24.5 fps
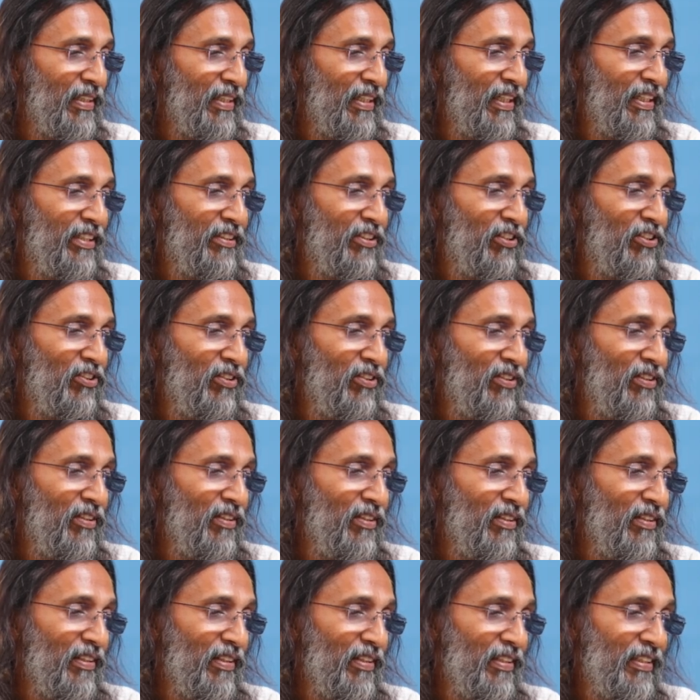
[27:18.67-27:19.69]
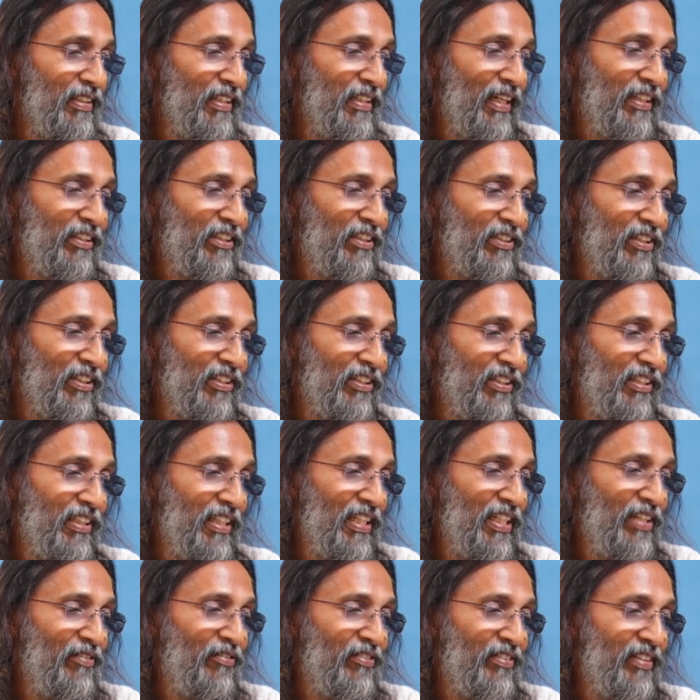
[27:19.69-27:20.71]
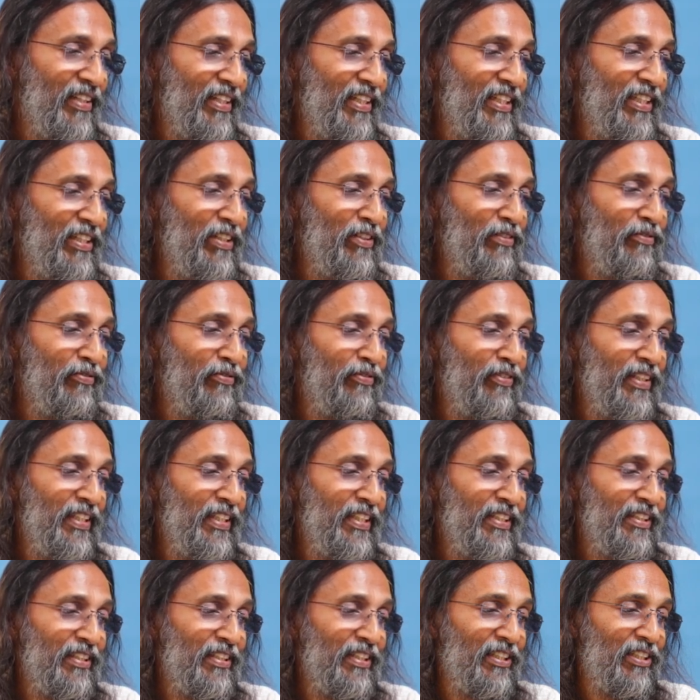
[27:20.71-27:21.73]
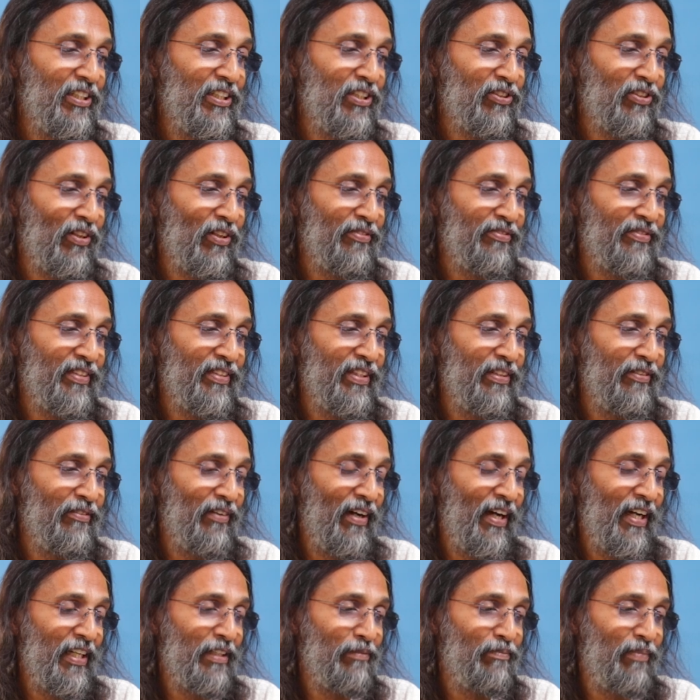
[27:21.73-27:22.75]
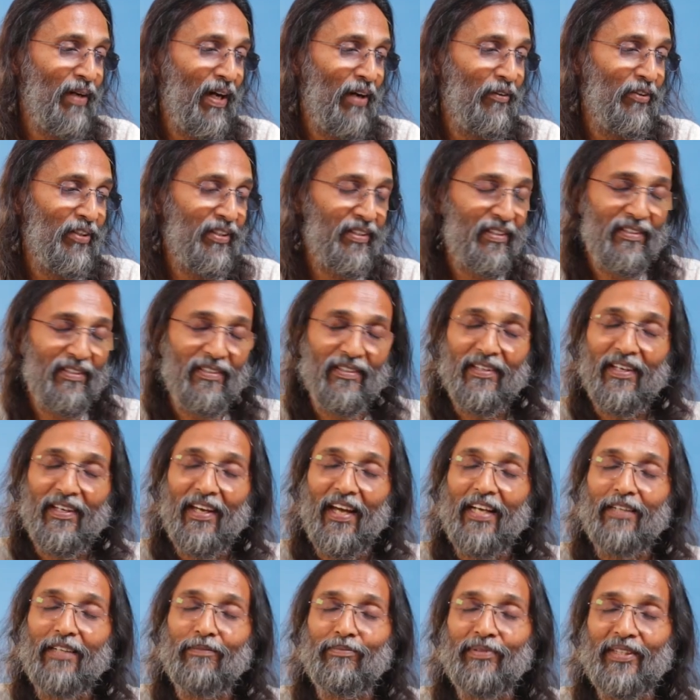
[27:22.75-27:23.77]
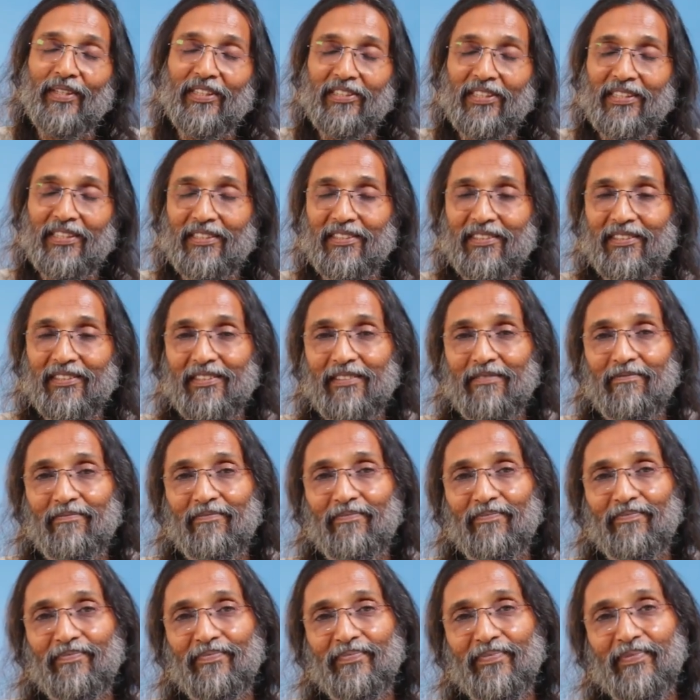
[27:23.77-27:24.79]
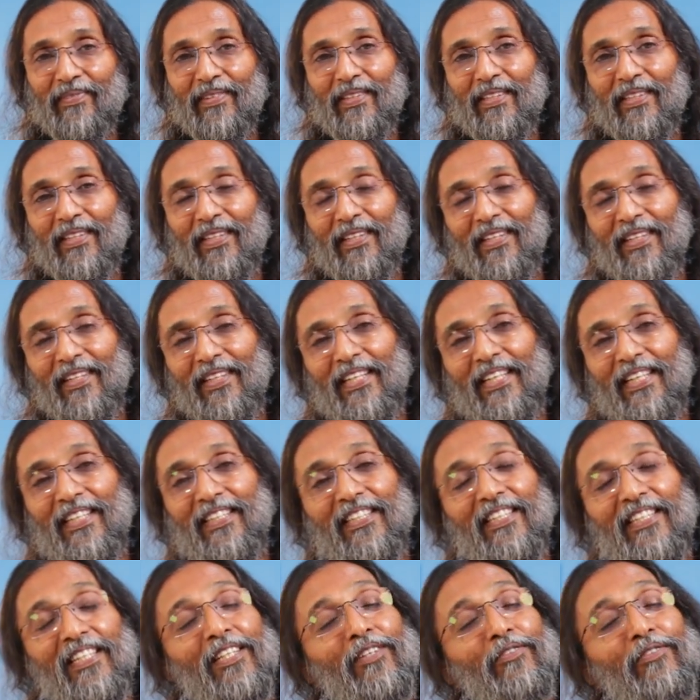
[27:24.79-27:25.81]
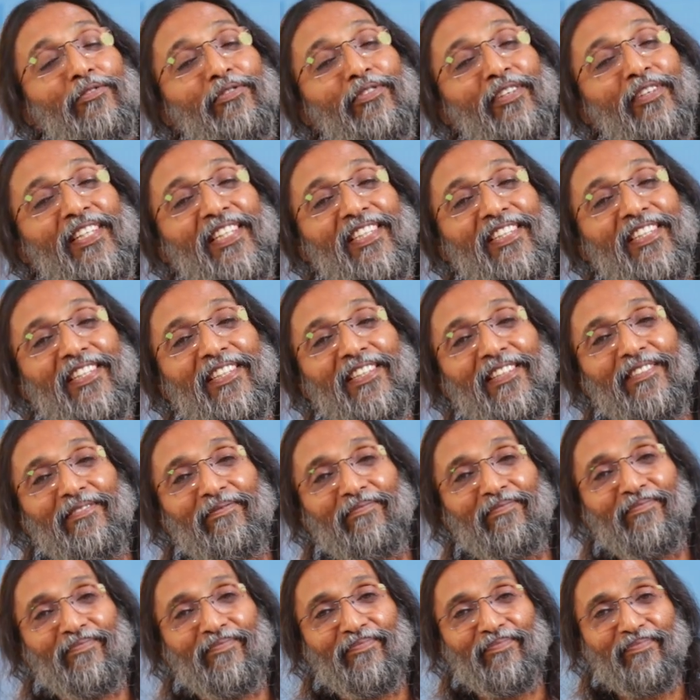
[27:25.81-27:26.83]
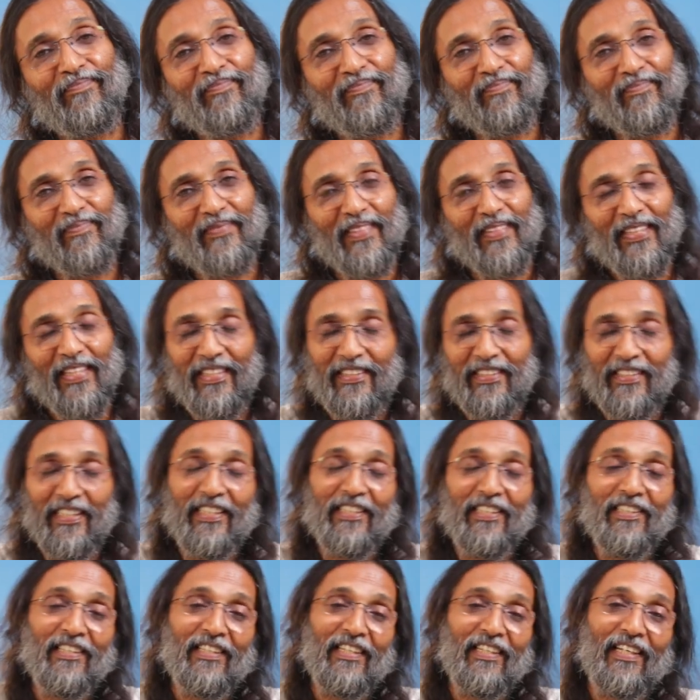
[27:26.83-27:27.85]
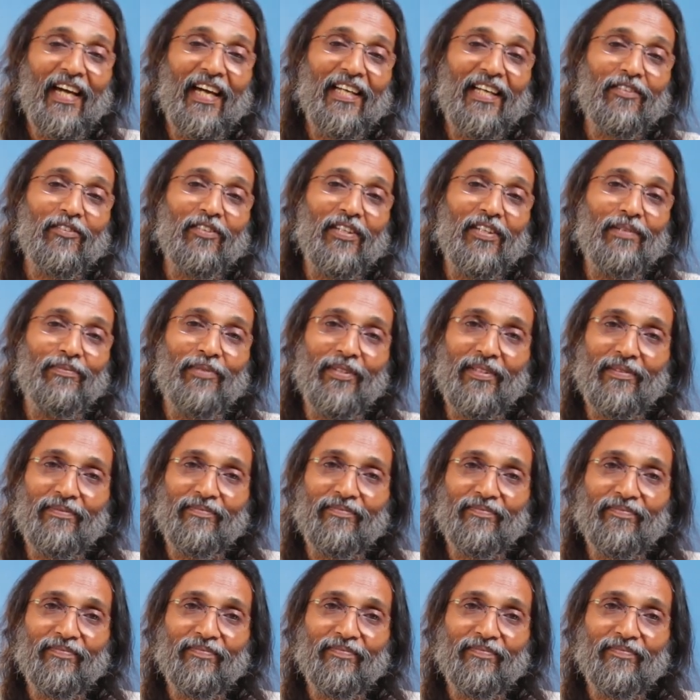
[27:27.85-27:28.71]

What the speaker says: It yet receives the infinite riches of the divine power and presence. It is infinite. It's incalculable.